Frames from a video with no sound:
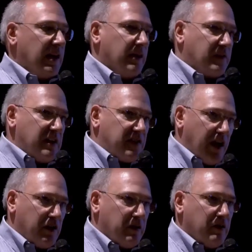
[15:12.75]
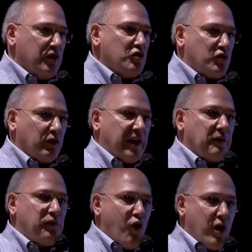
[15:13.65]
If they tell you they're neutral,
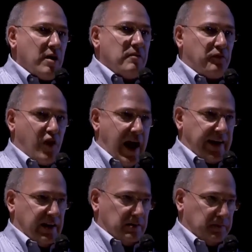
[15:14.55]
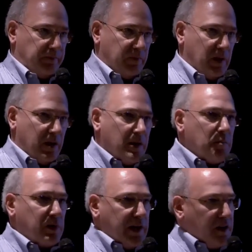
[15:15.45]
they're for fracking.
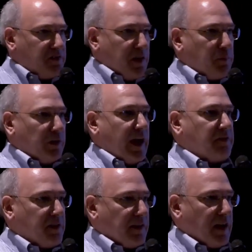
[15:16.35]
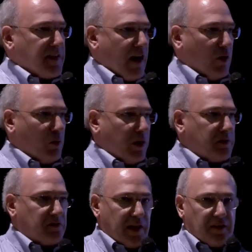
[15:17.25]
Plain and simple, that's, that's how it
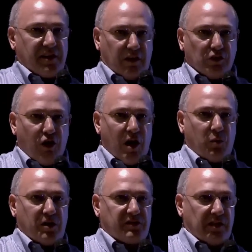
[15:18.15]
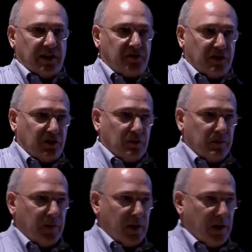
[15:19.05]
works, that's how the law works on this issue.
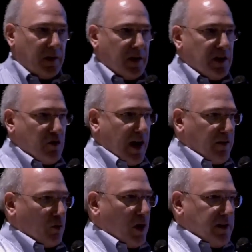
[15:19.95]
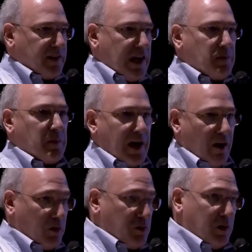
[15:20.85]
You have the right to keep them
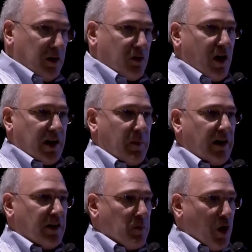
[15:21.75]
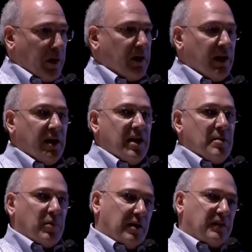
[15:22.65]
out, which we're going to talk about in a moment,
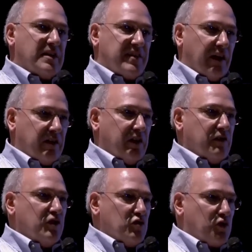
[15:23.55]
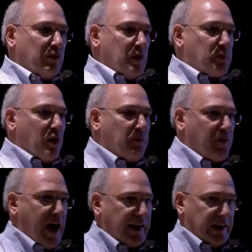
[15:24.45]
but if they tell you they're neutral, they're pro
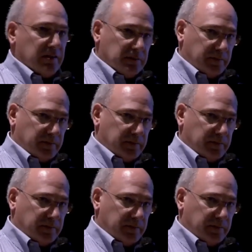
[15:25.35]
fracking.